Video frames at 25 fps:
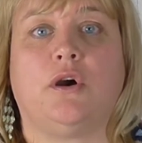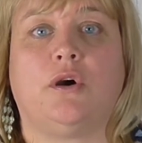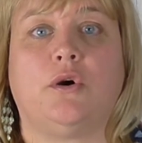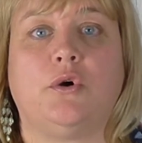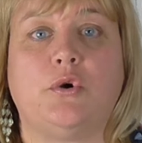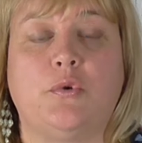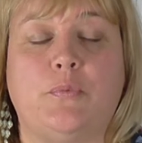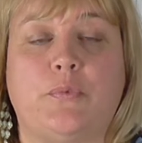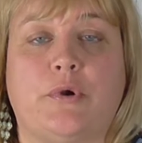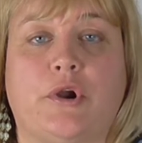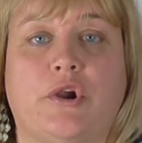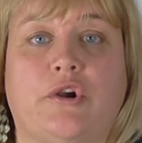
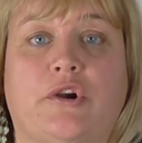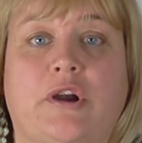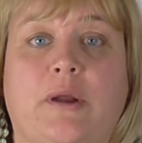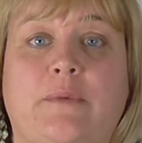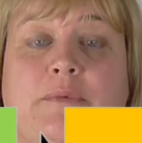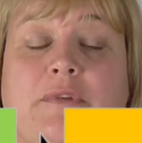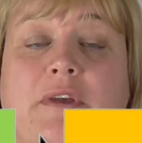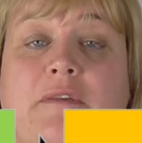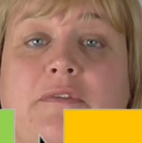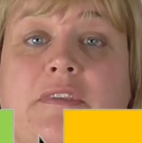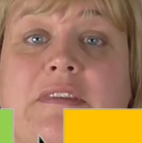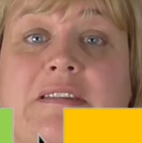All
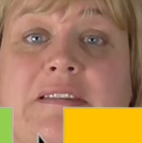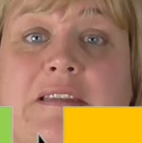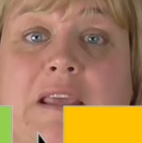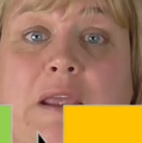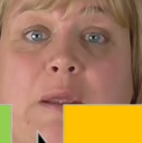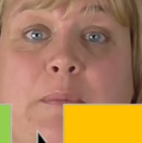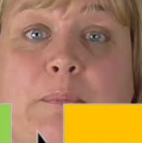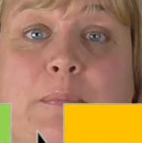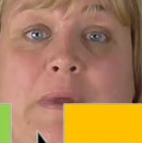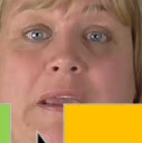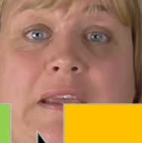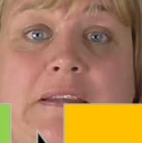programs have the
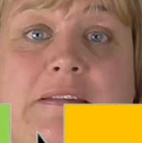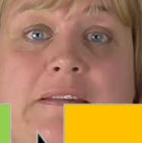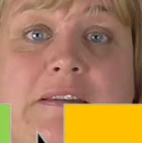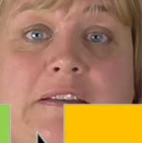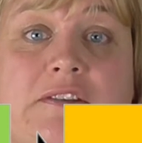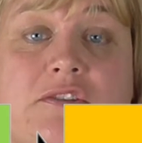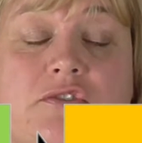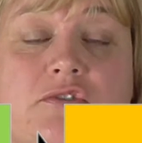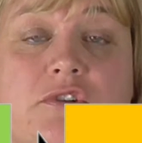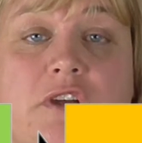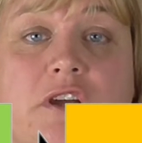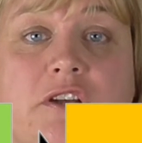same
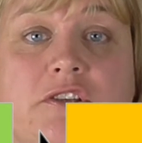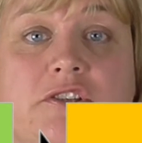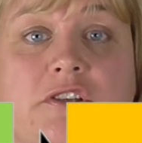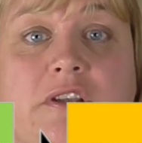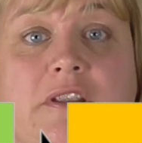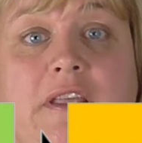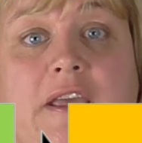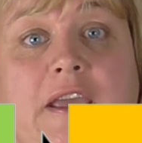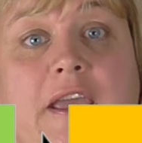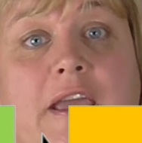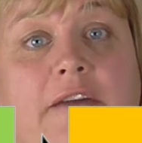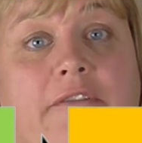basic structure.
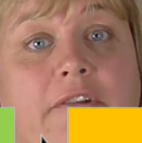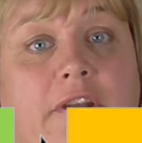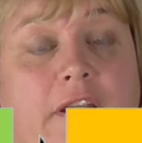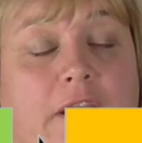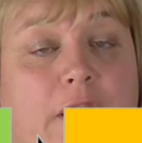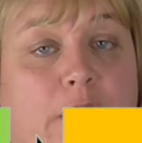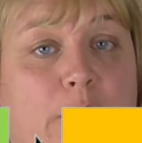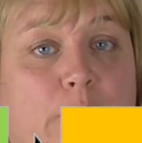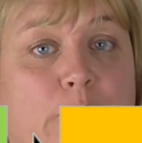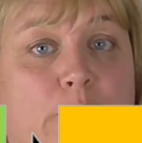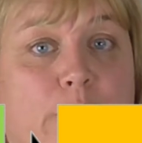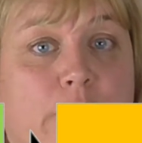They have an
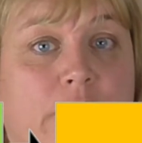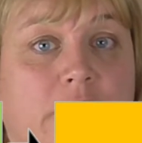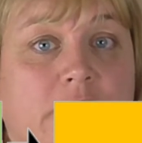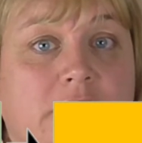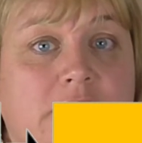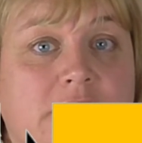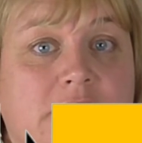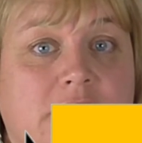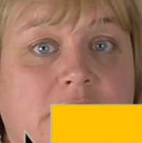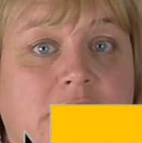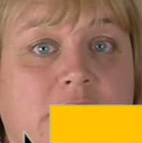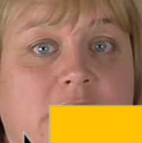
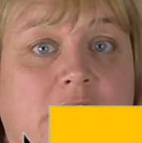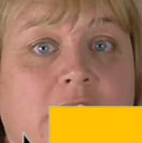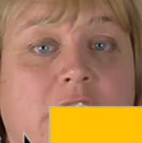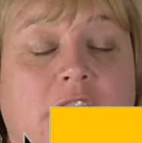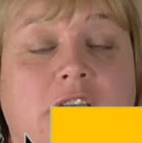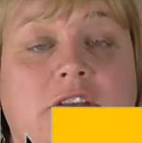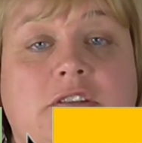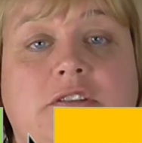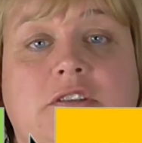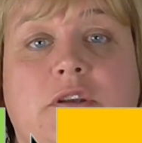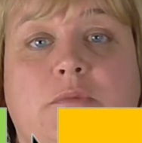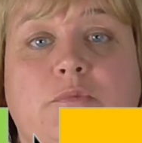input,
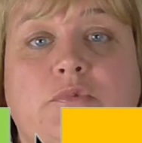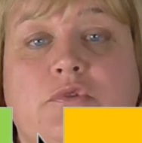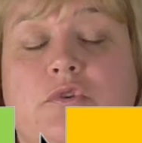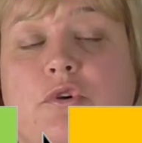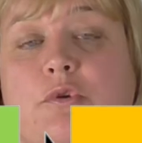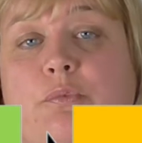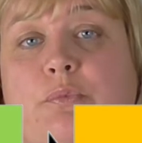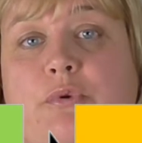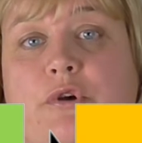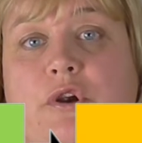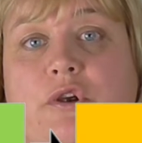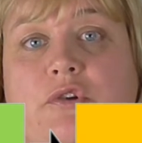some sort
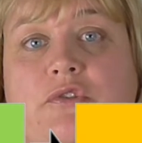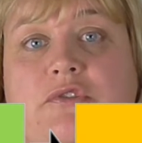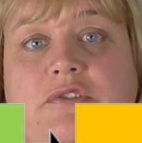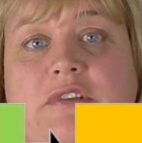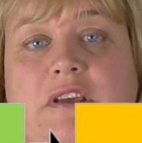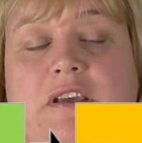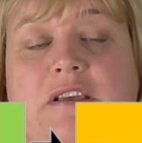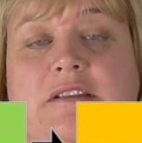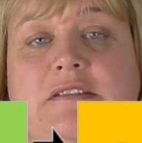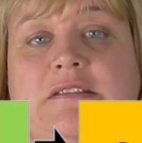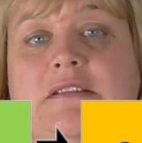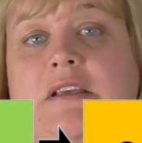of
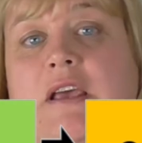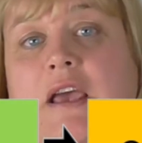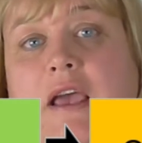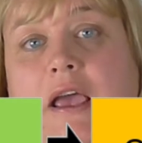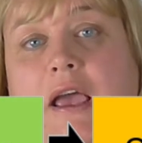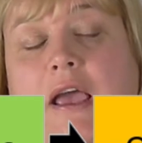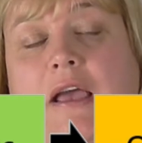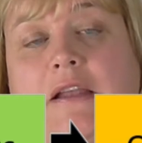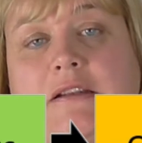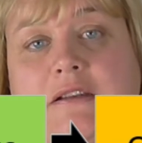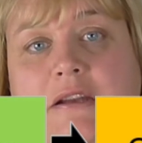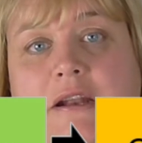process
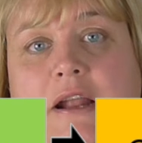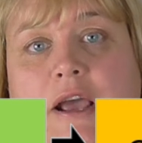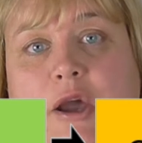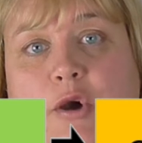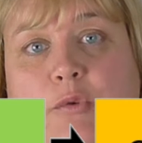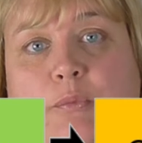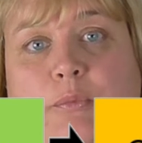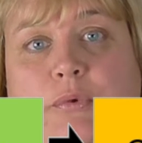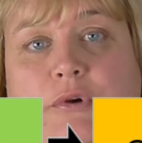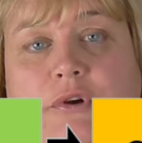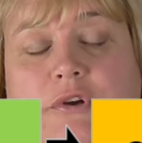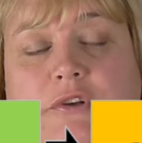and an
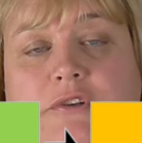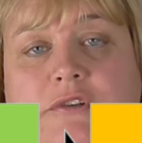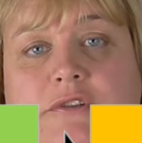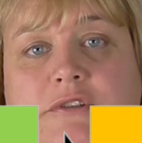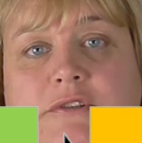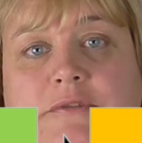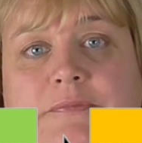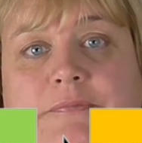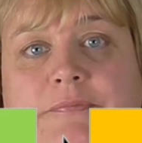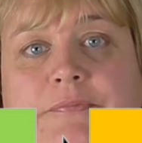output.